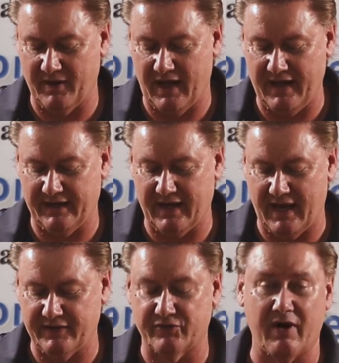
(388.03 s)
but I had a
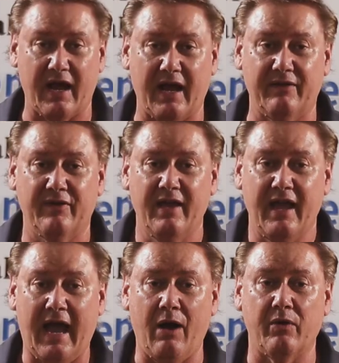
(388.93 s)
guy drive
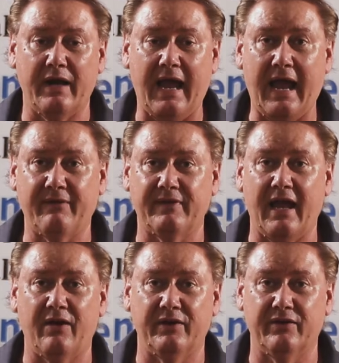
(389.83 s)
an hour and a half
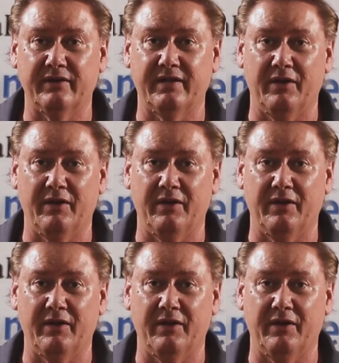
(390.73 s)
down here to